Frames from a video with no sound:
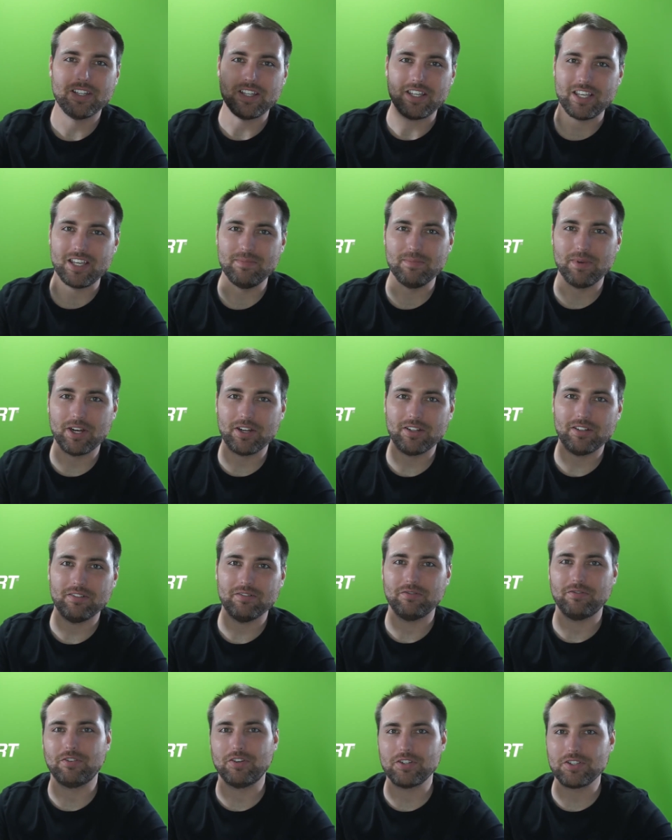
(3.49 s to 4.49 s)

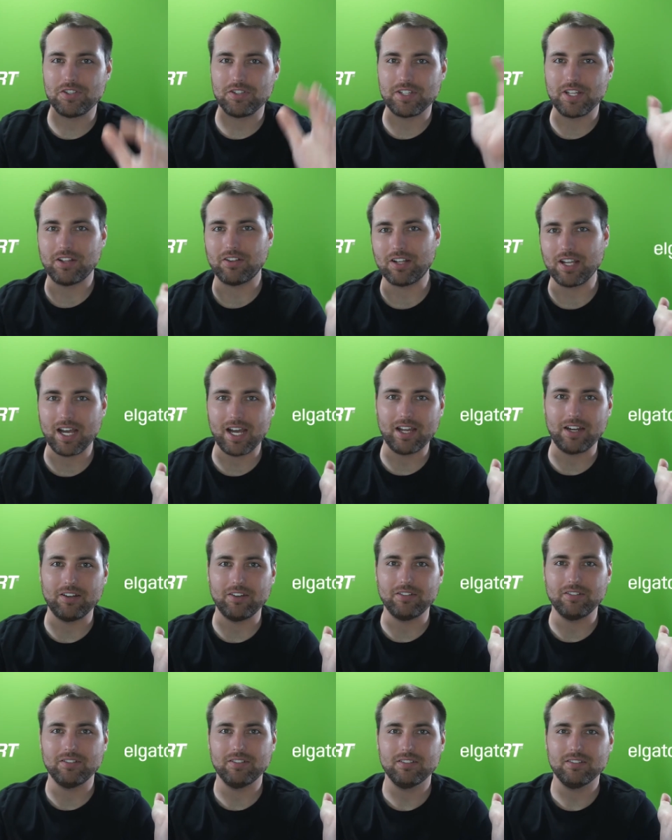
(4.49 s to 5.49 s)
Emart versus
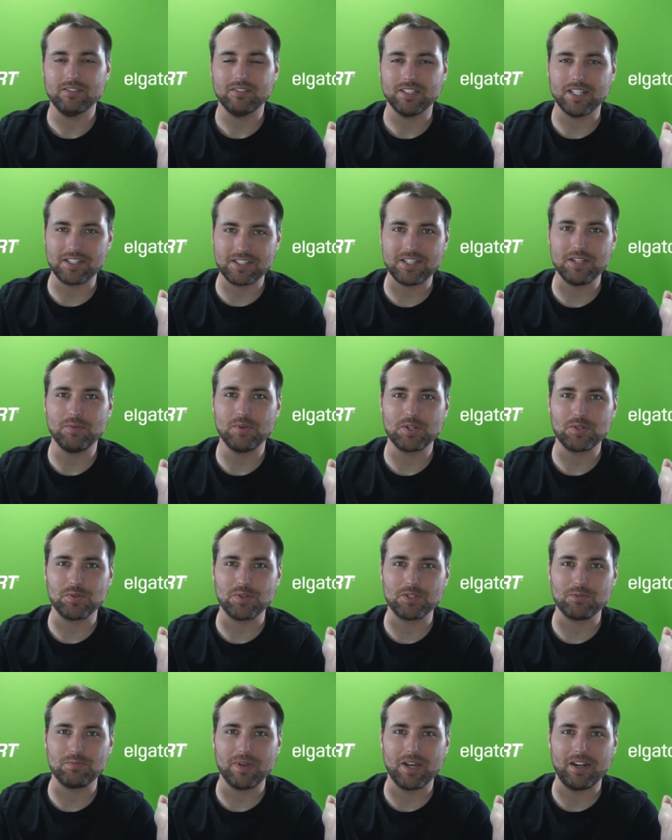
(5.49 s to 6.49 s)
Elgato. Let's see which
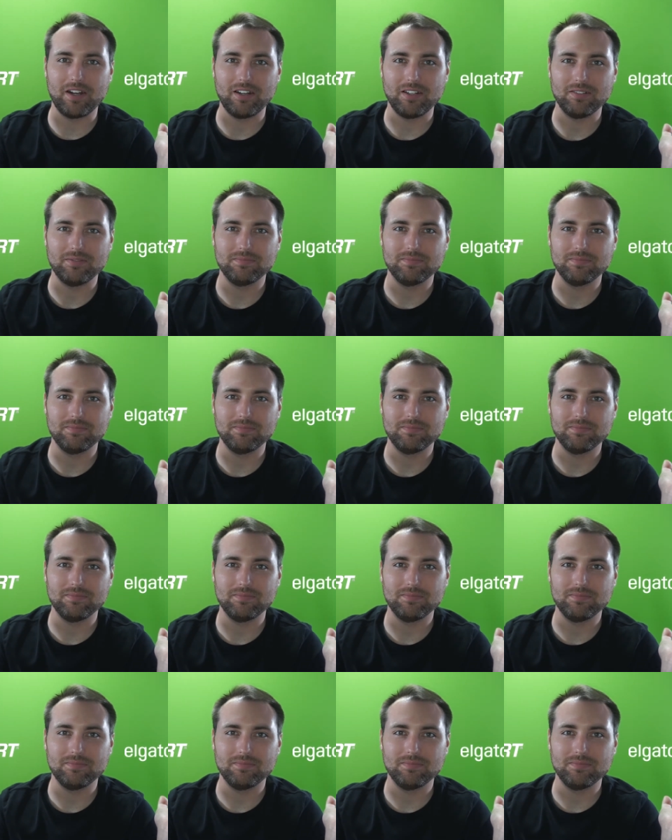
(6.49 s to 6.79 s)
one's better.